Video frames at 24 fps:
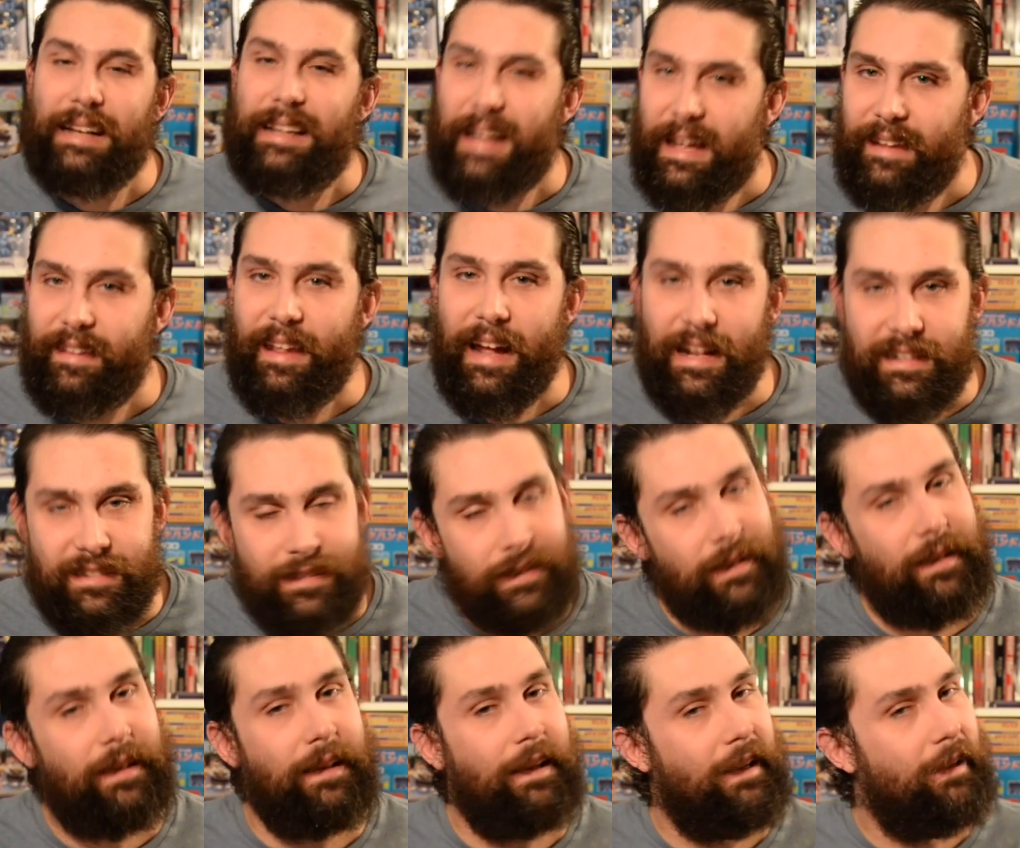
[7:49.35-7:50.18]
And that's
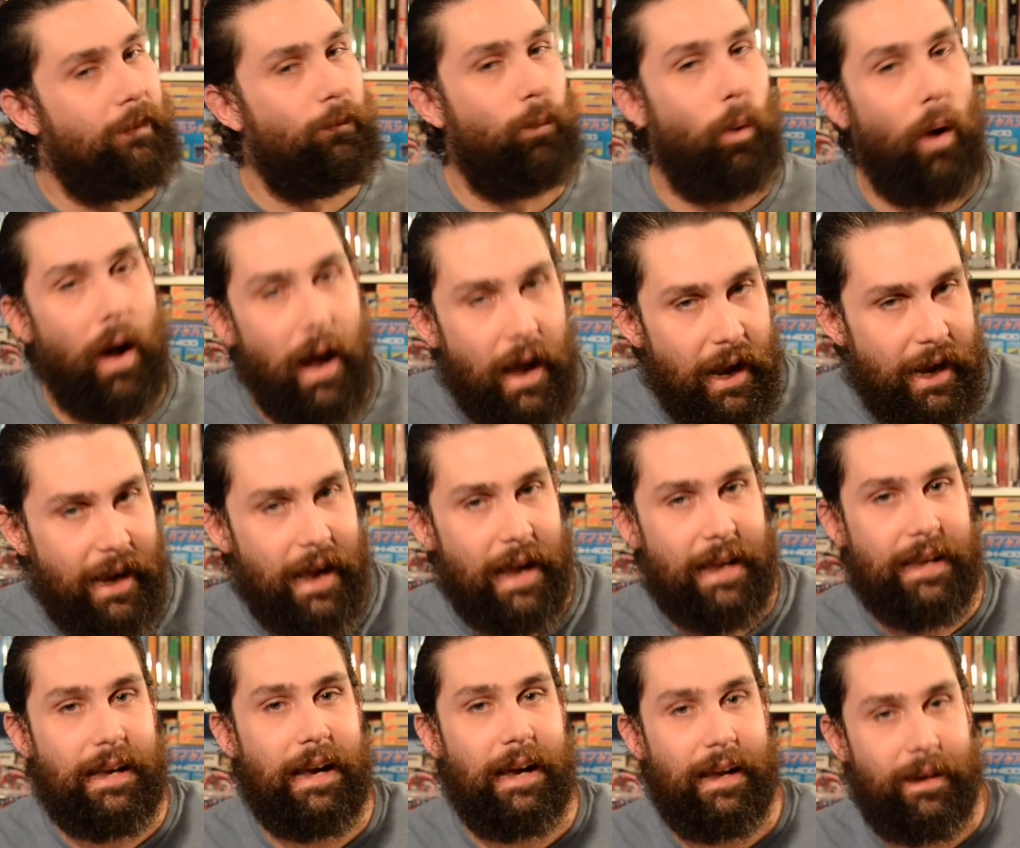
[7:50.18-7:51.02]
why
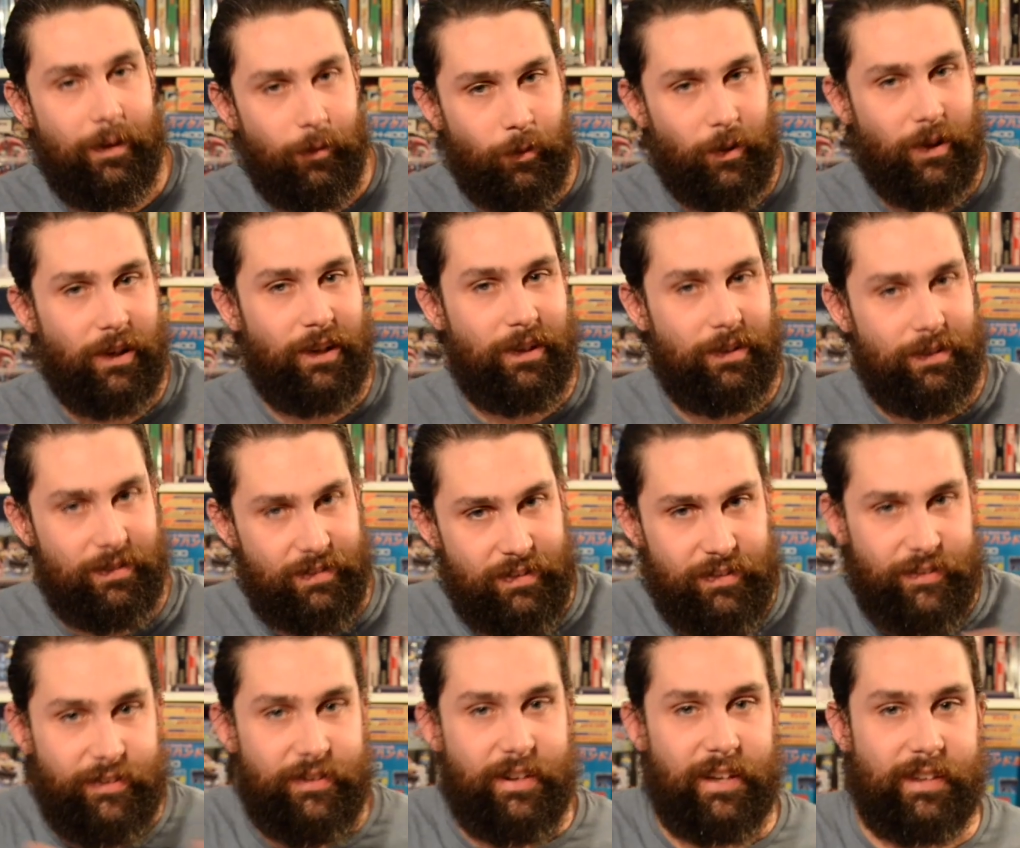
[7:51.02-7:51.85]
I kind of want to
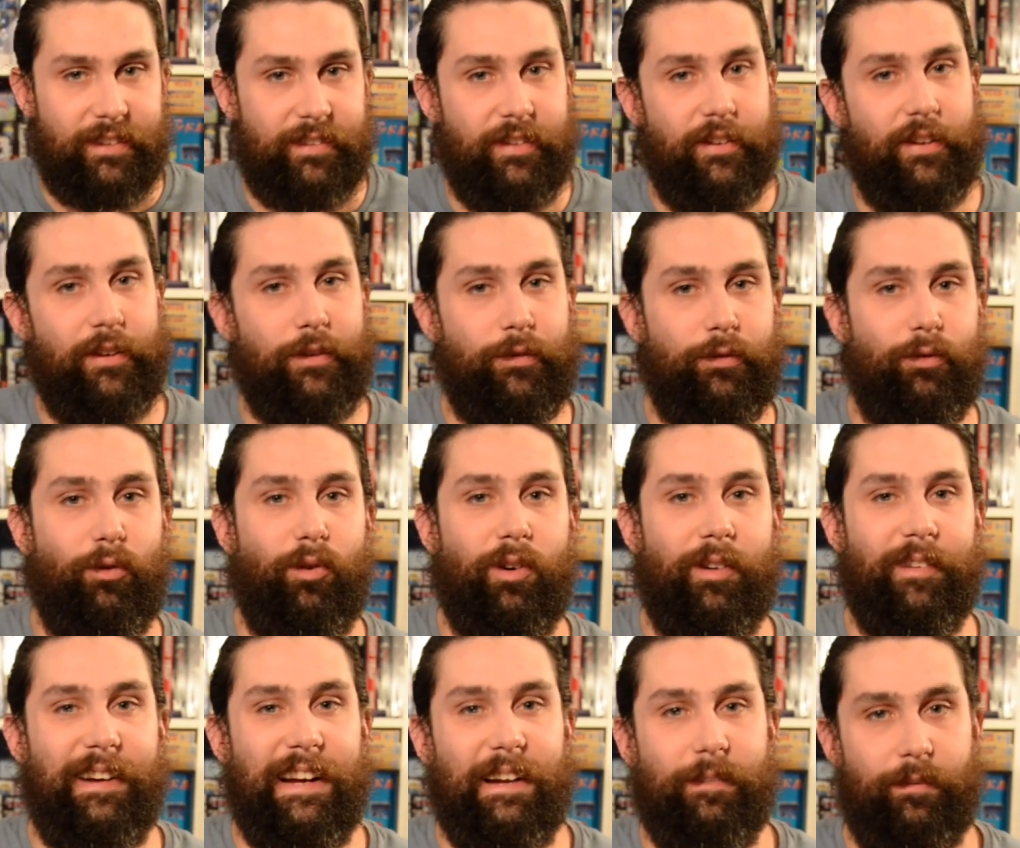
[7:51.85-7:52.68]
stick to this
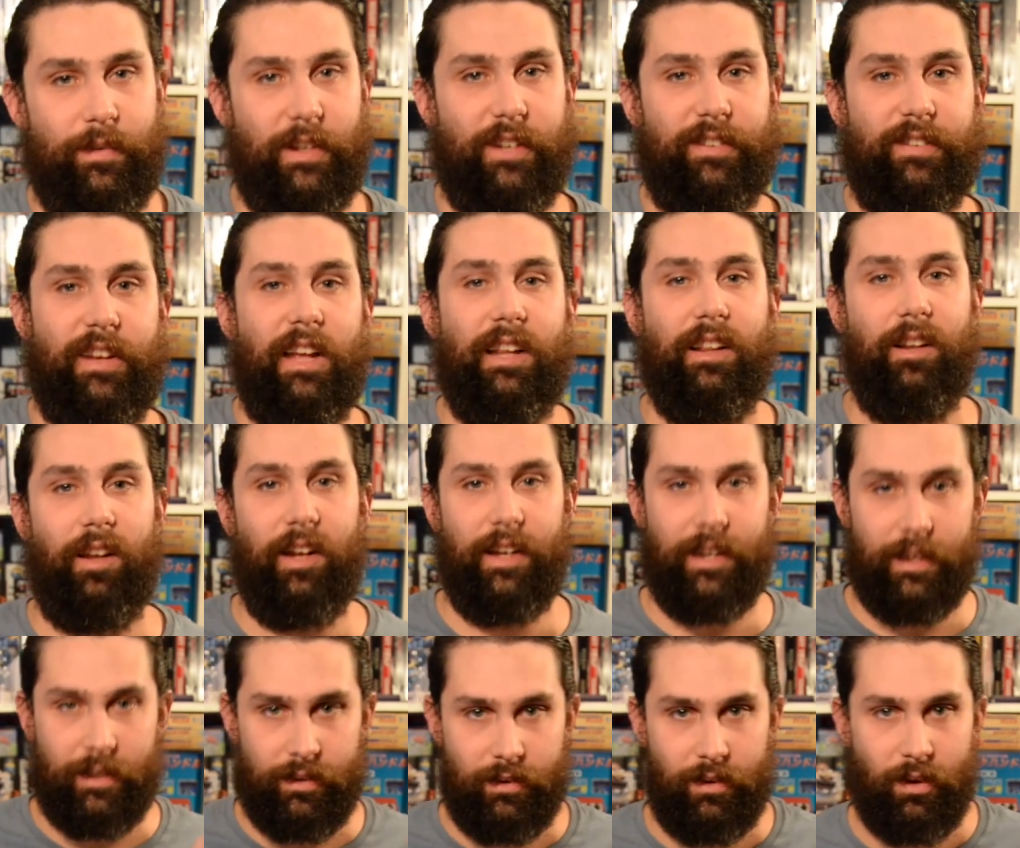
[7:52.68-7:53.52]
format, because I
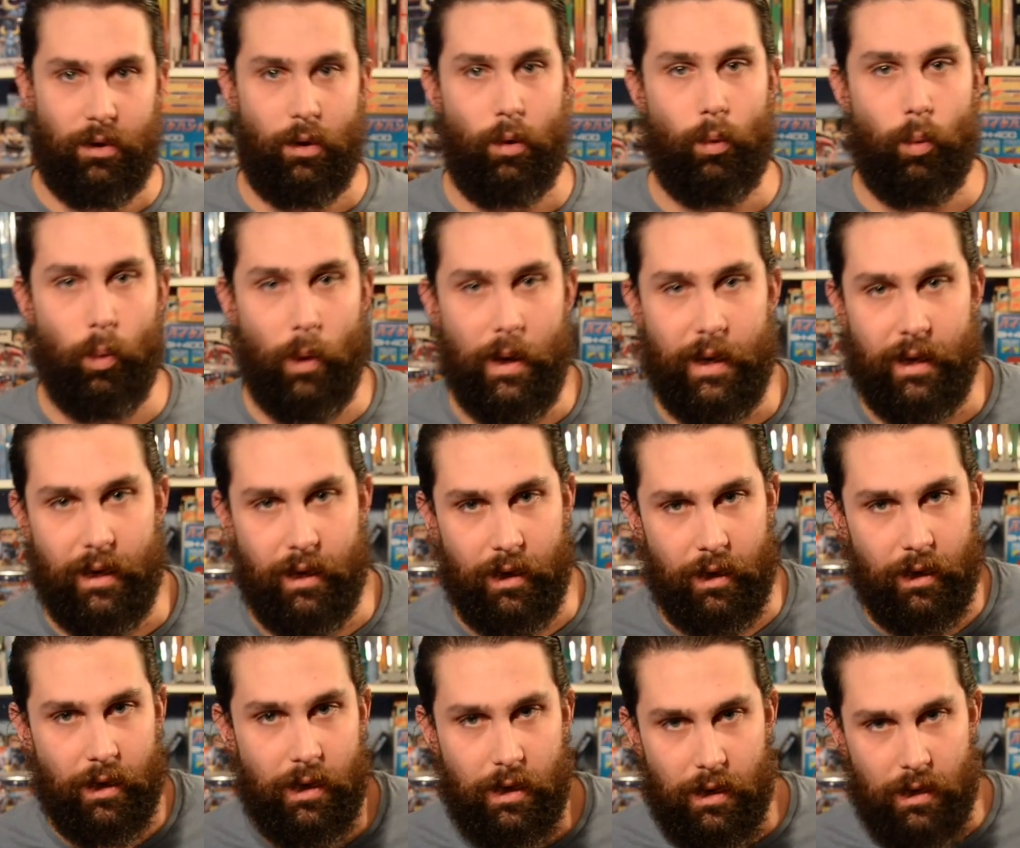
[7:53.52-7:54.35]
like the
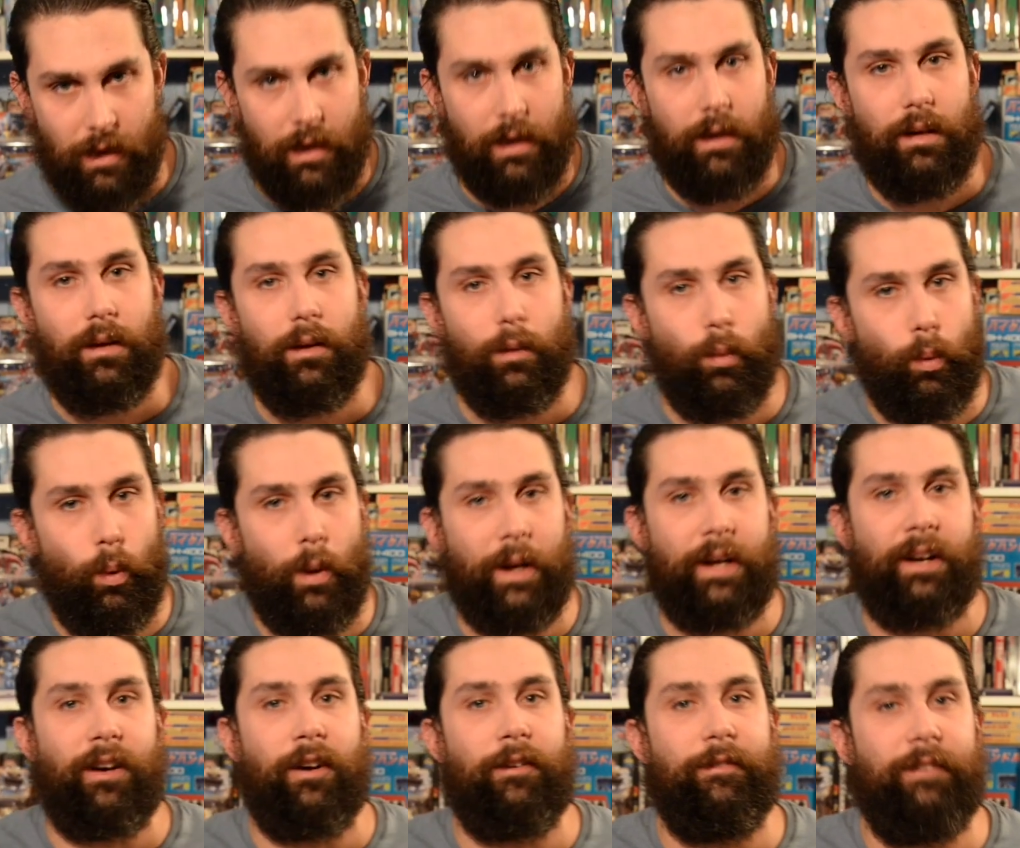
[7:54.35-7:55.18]
quicker
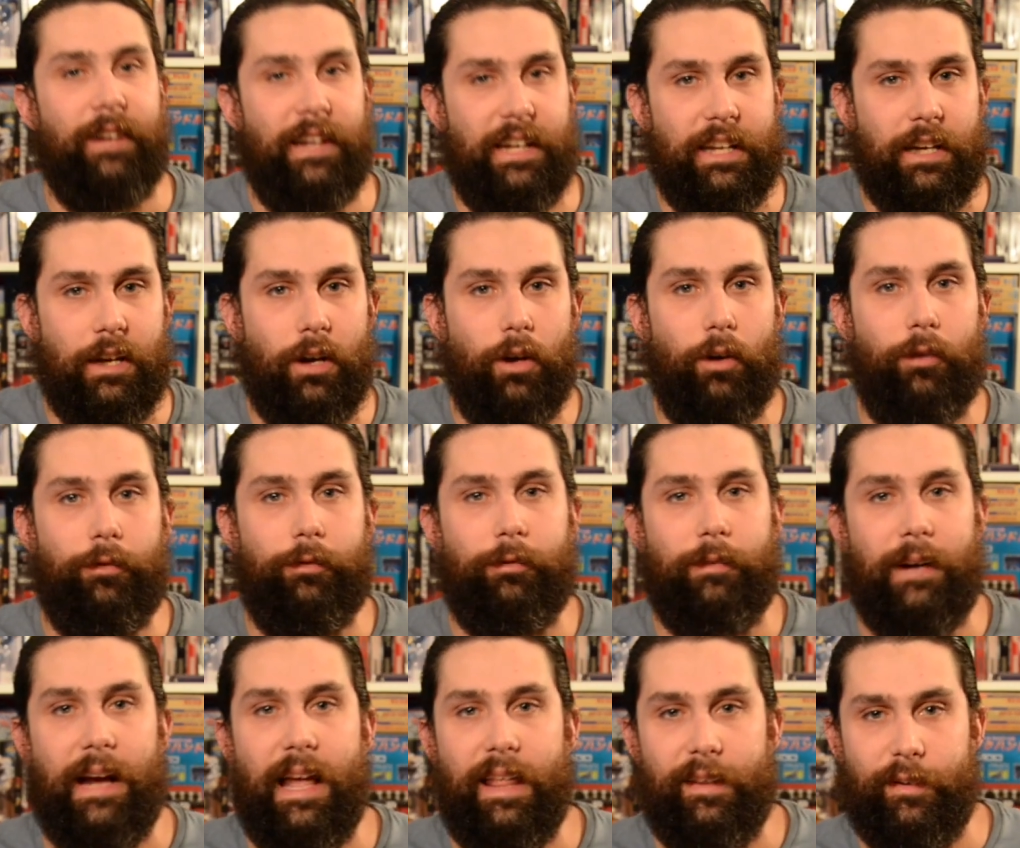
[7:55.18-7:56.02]
videos
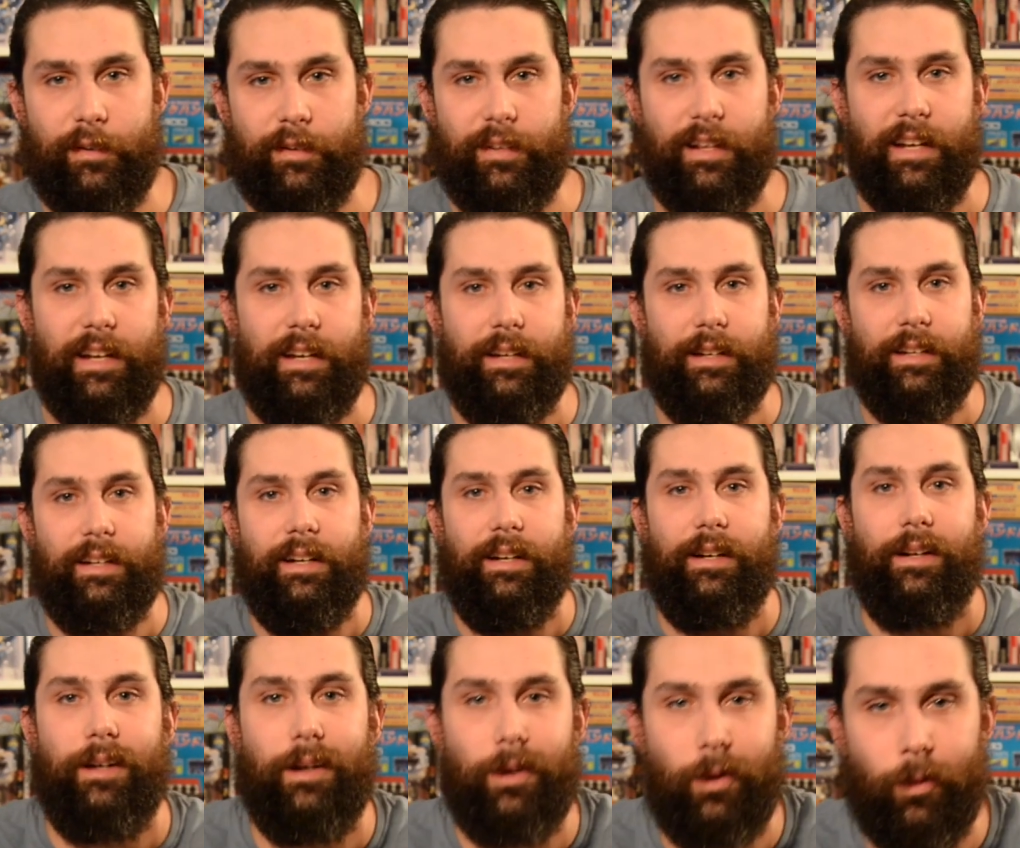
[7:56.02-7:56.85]
rather than, you
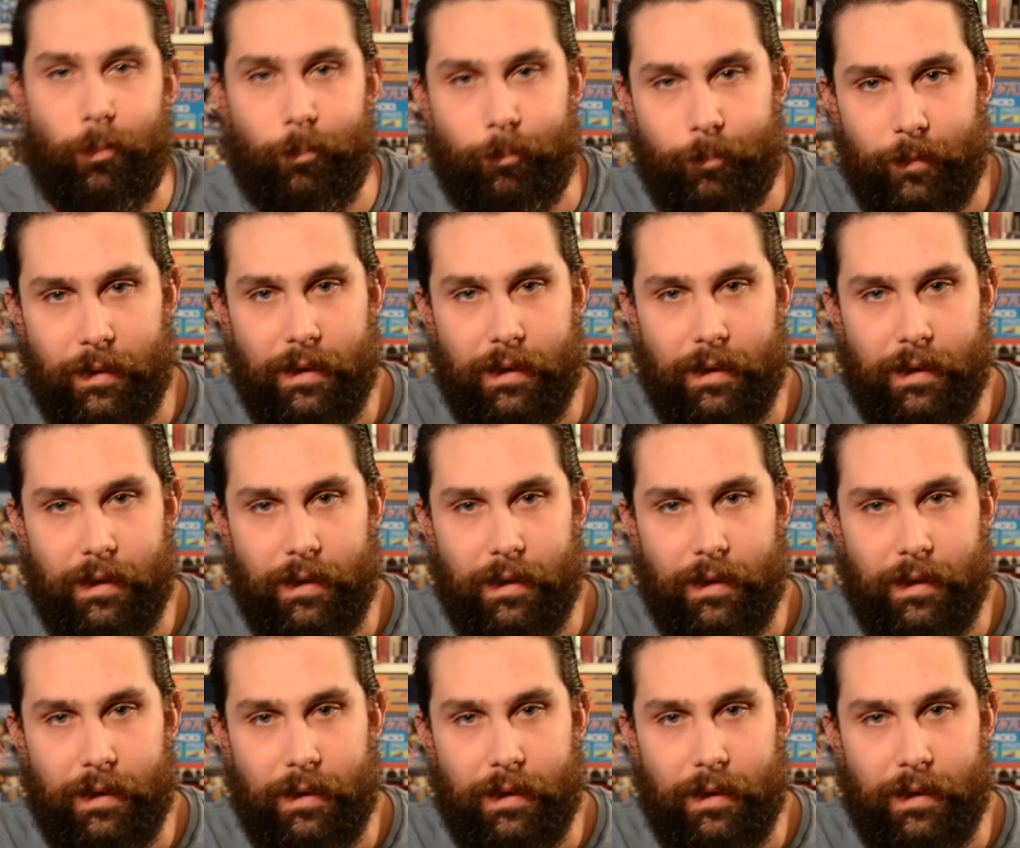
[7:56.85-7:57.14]
know,